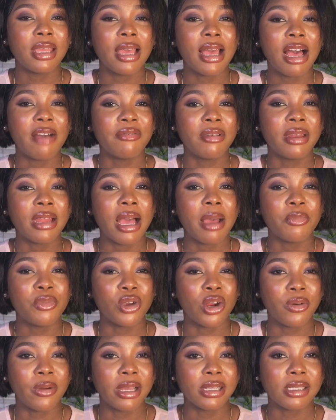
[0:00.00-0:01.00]
they have in
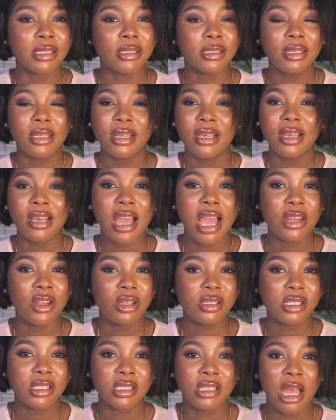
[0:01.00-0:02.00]
army already? I
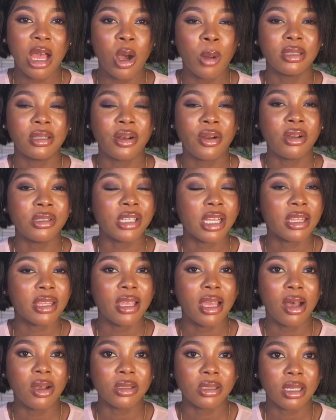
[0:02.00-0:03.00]
don't think they are
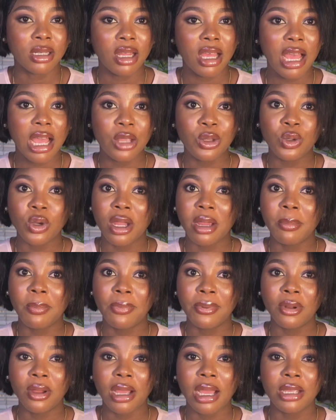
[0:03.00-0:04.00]
300,000 and you
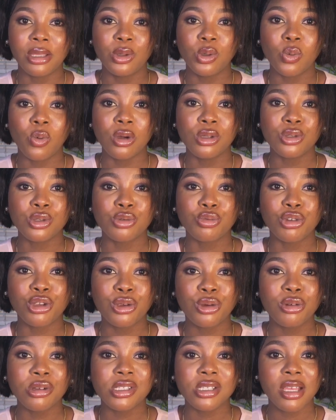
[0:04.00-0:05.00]
are and you want to
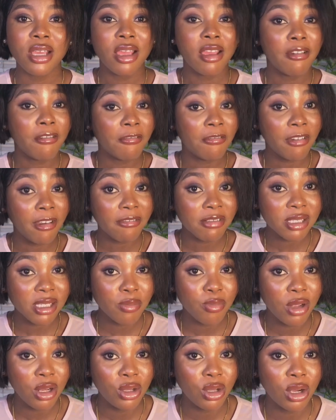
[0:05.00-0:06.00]
recruit
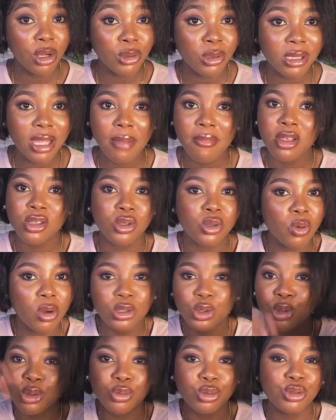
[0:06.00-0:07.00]
50 million youths. That means you
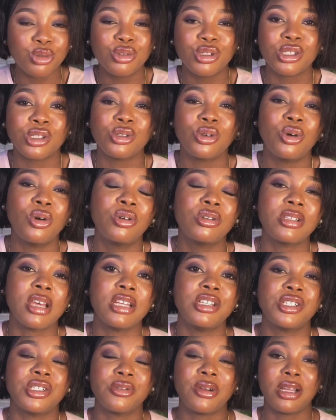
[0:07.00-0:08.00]
want to recruit the whole
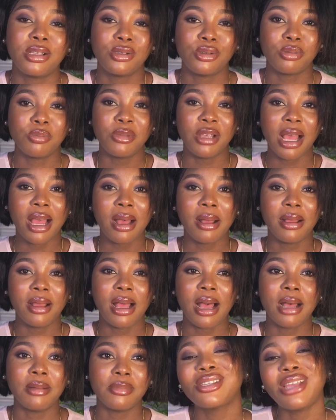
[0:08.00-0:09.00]
Nigerian to meet uh,
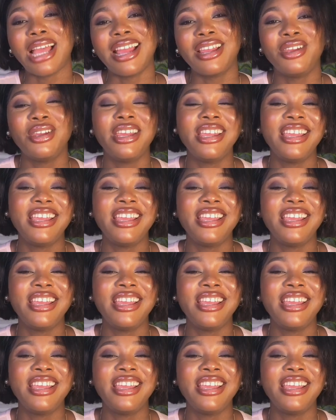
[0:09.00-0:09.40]
and, and